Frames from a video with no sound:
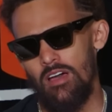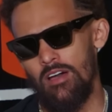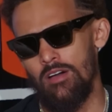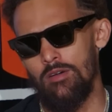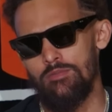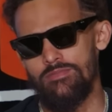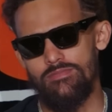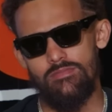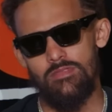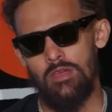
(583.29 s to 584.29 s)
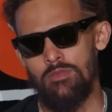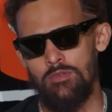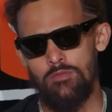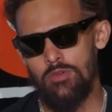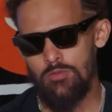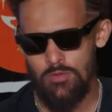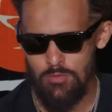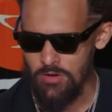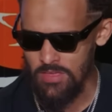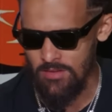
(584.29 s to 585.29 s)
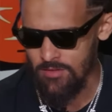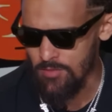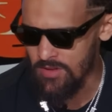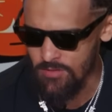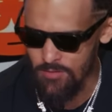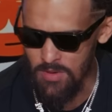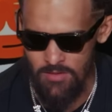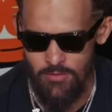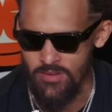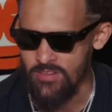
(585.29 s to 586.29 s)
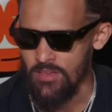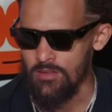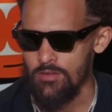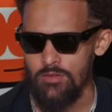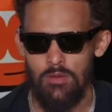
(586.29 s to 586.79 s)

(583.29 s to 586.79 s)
I mean, we both have tremendous respect for each other.